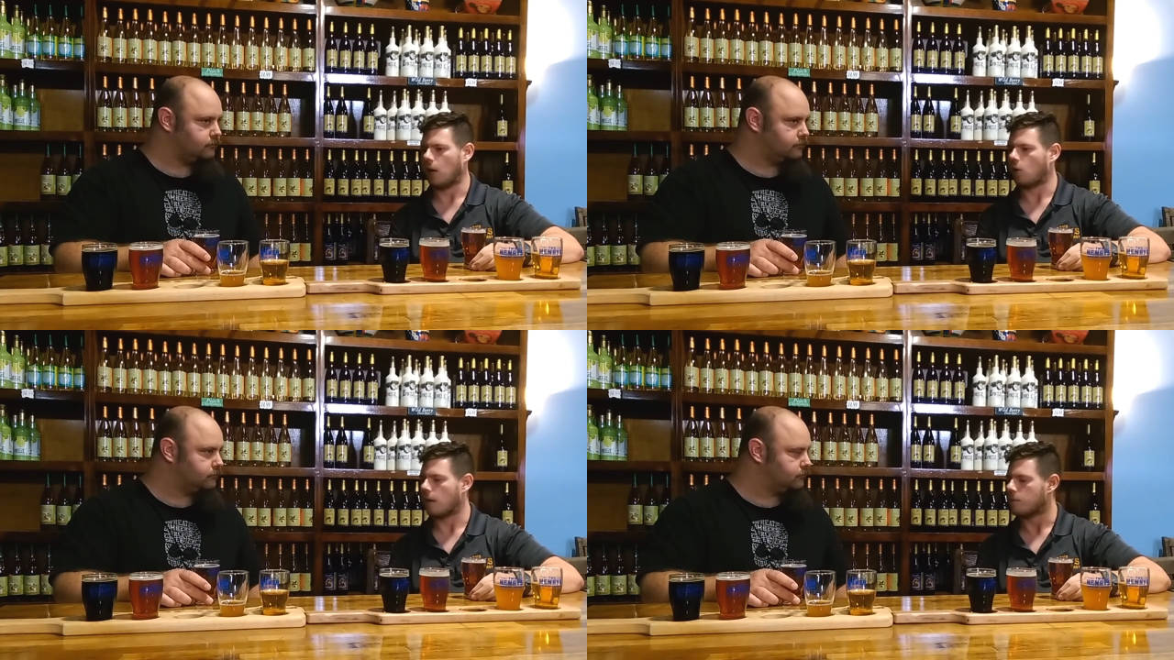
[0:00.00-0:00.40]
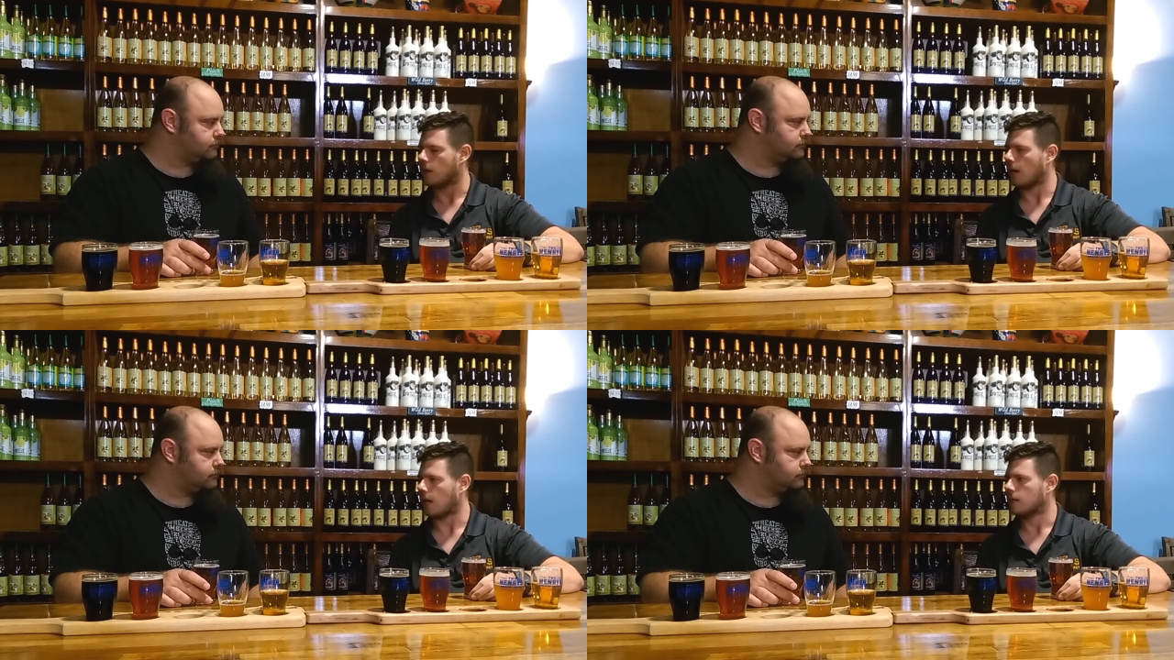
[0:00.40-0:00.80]
Speaker 1: our
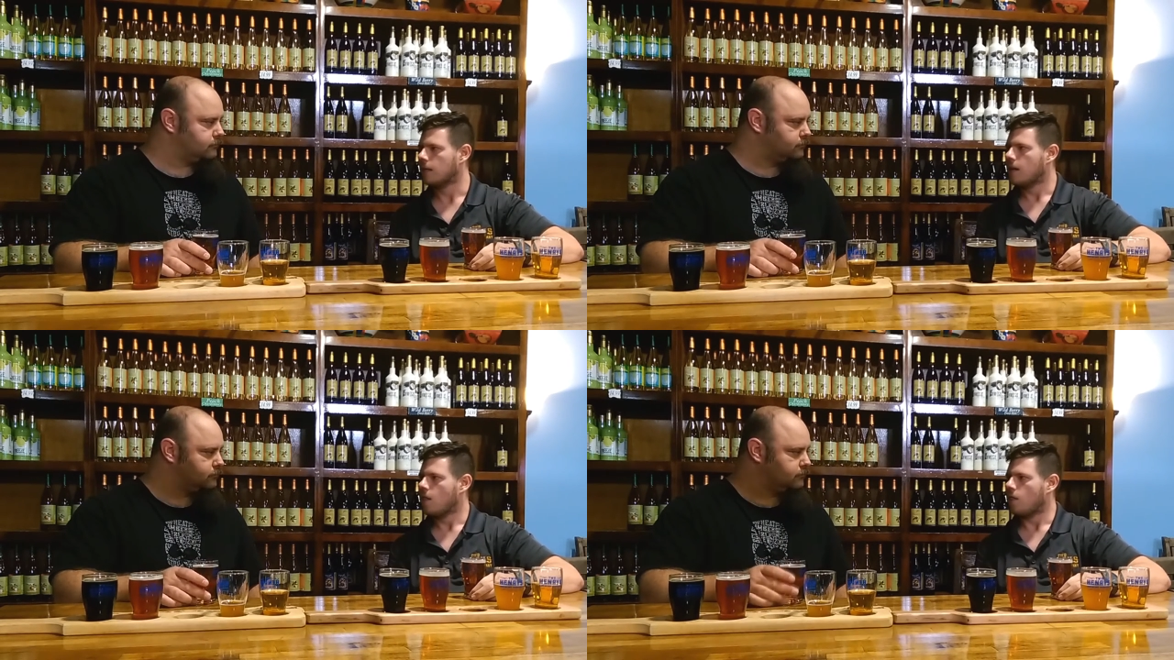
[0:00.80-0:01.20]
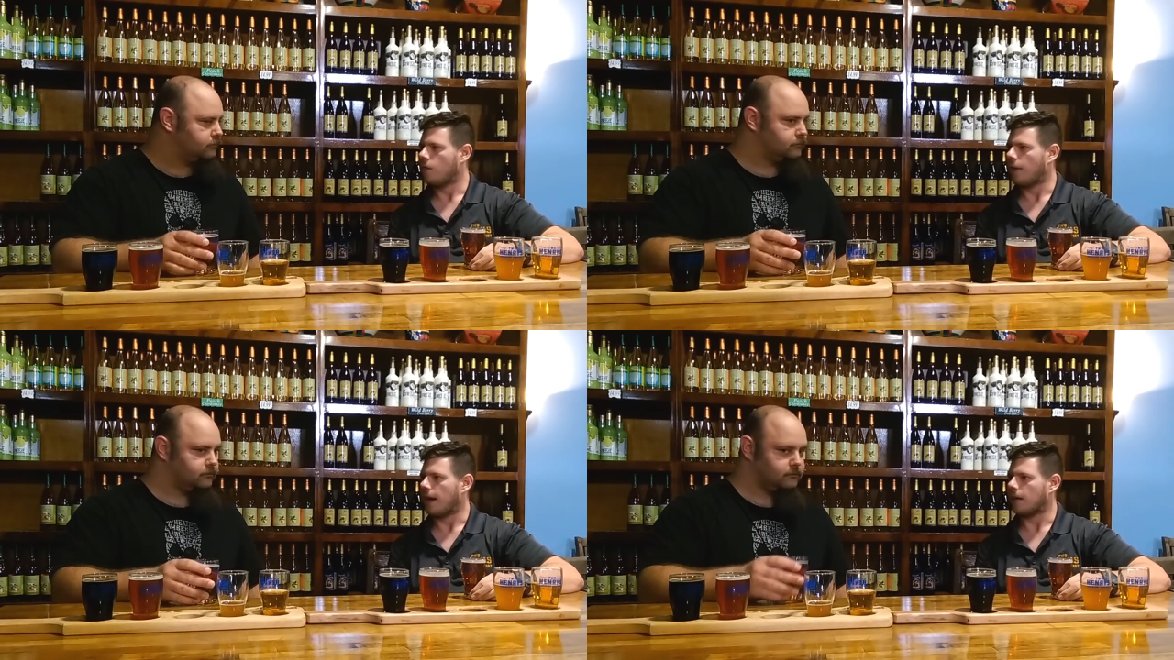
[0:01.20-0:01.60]
IPA
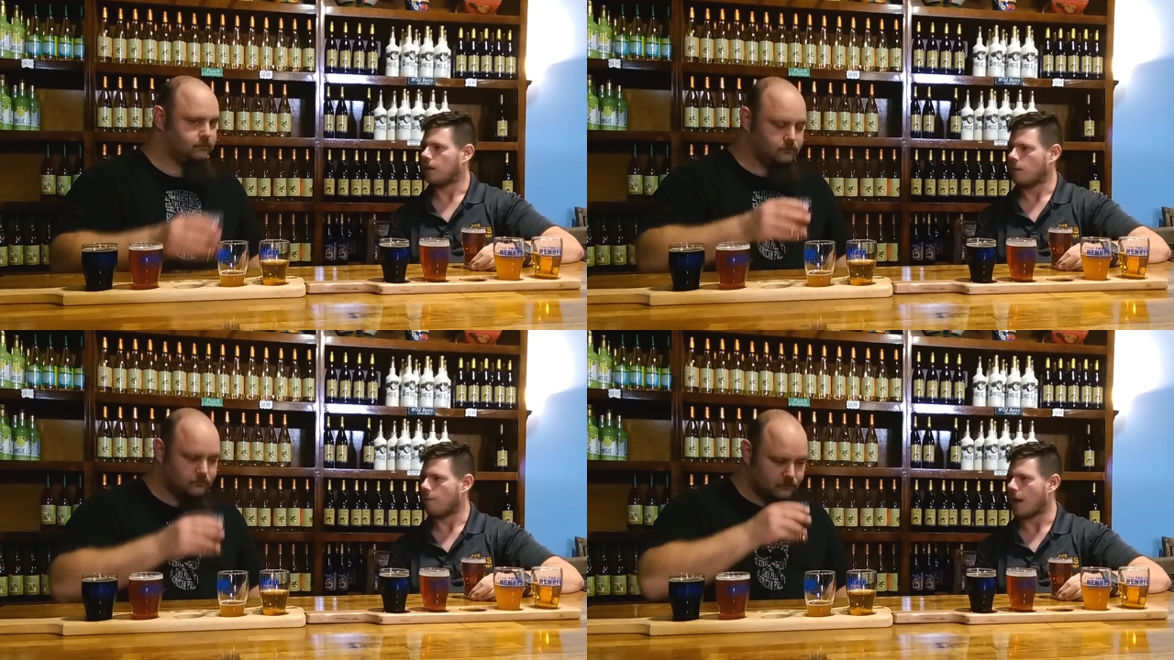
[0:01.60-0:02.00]
that on the